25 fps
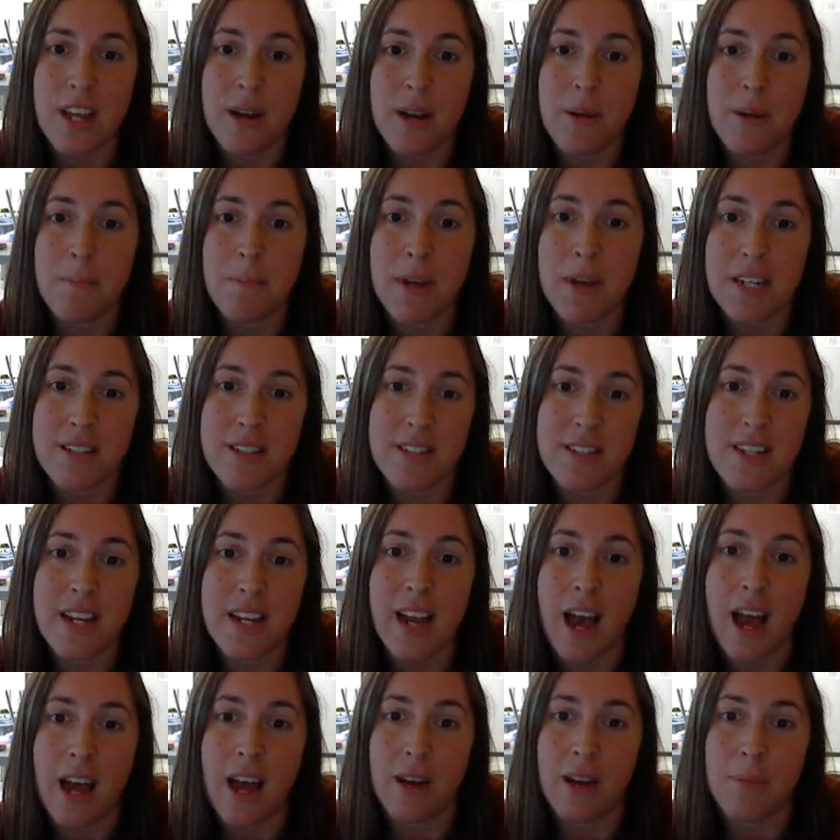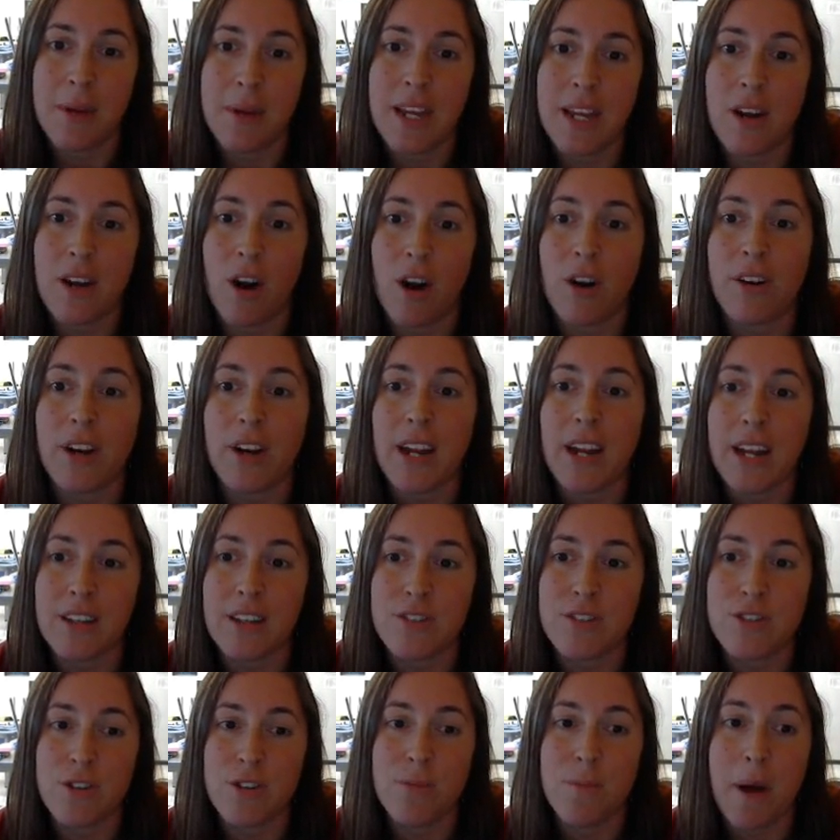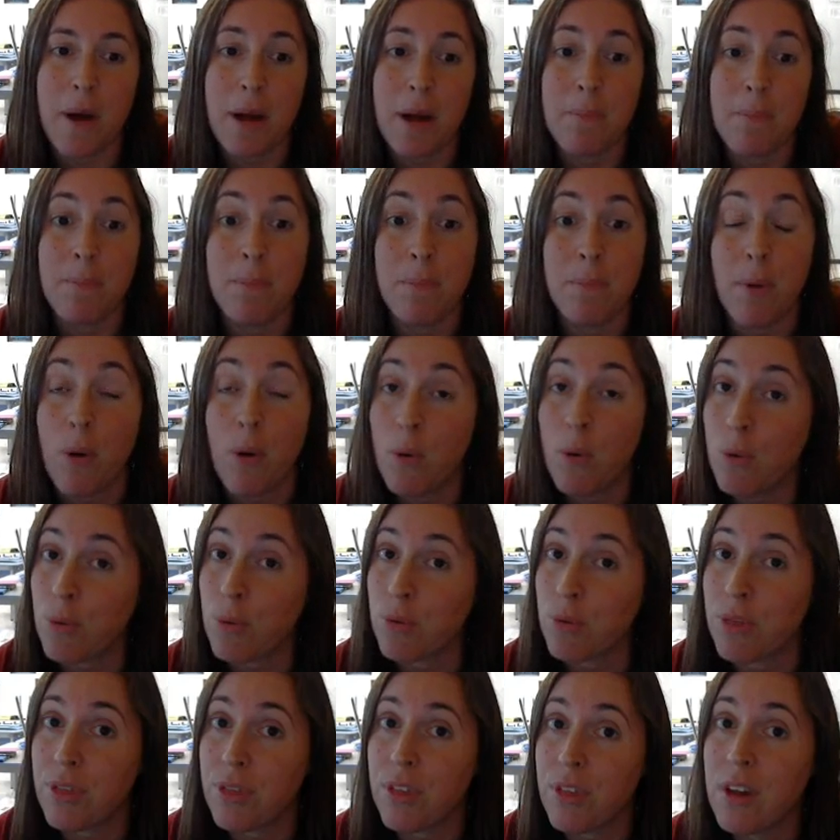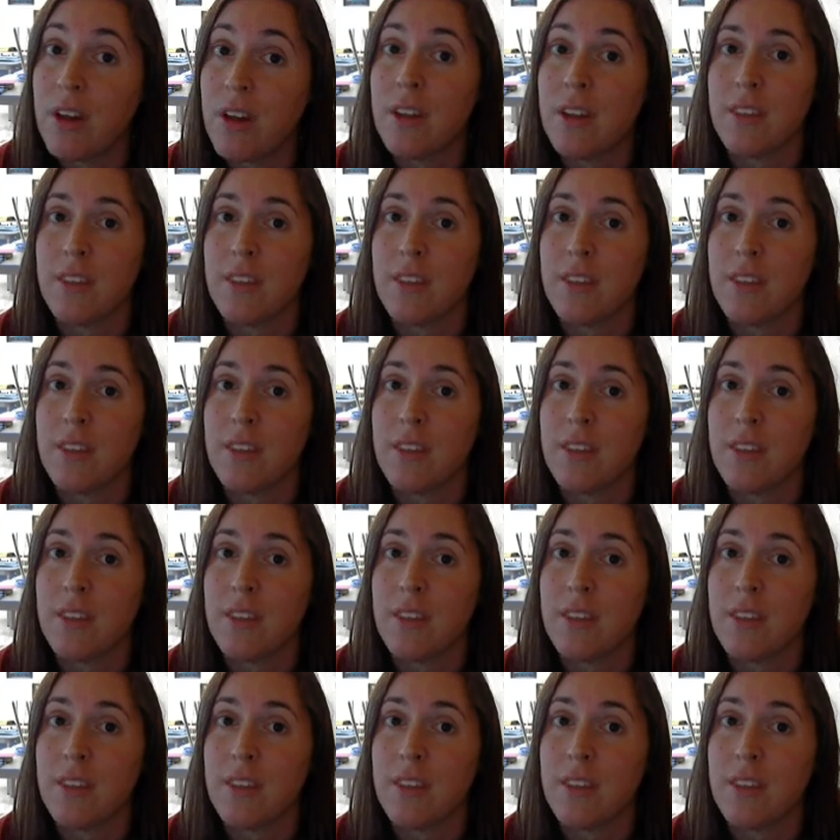in a mixed economy are answered by both